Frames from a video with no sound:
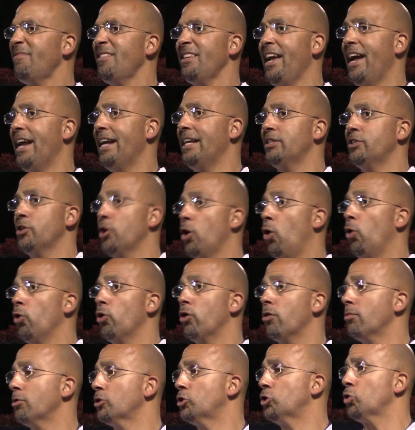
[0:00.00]
And he's an
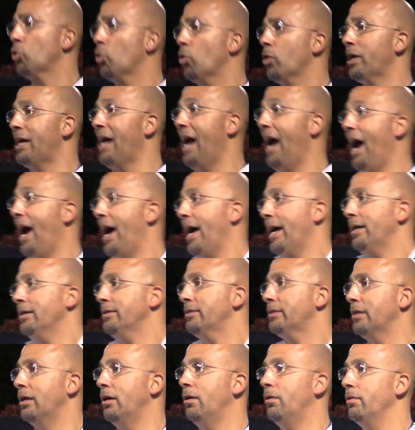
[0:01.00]
older, mature guy.
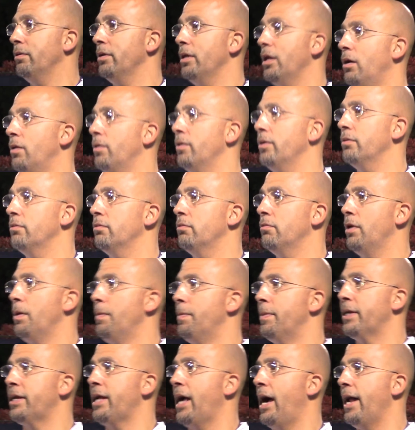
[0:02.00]
So, we've
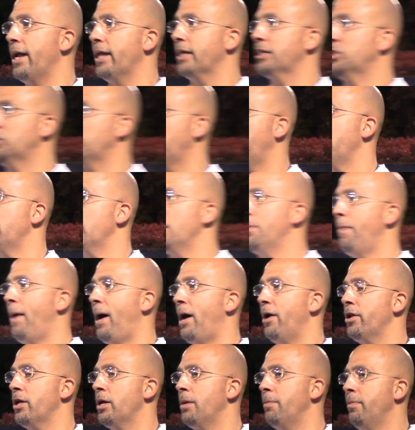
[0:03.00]
been kind of excited
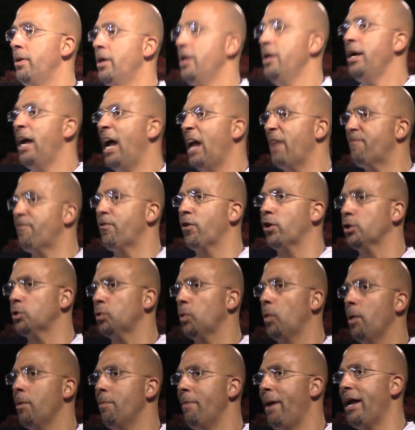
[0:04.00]
about him. At first,
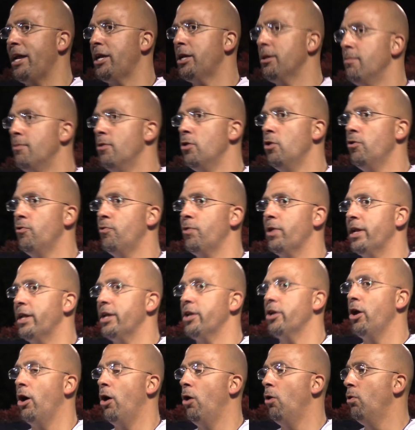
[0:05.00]
when we made the move, we
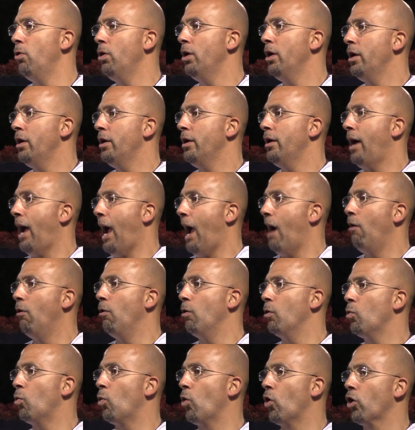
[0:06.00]
didn't know how it
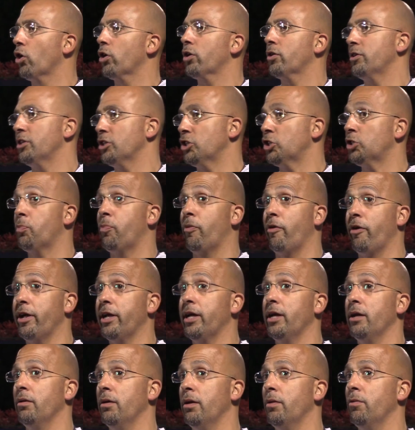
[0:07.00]
would work. This spring,
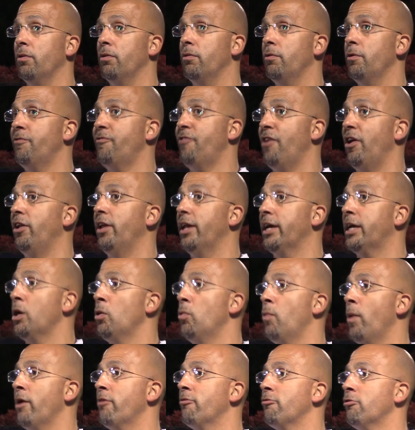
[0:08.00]
we felt like it
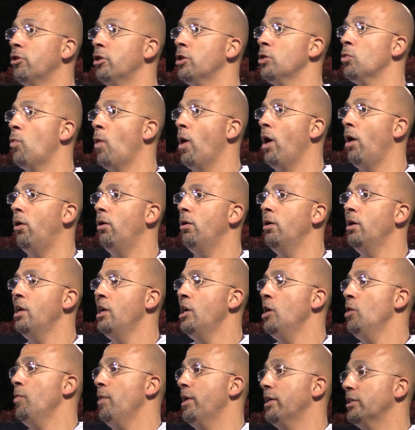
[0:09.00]
went really well.
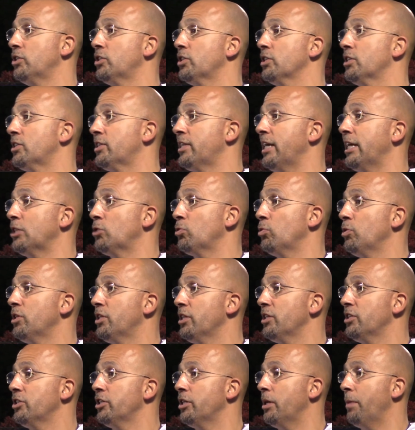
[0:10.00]
We had success with
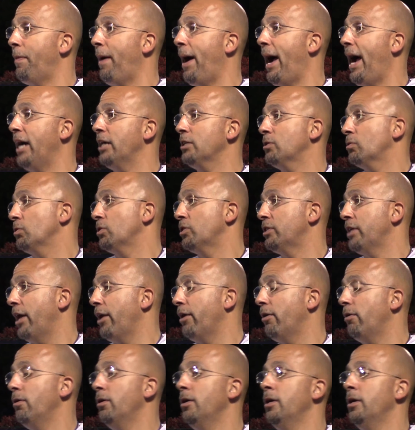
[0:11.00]
this in the past with Zettel.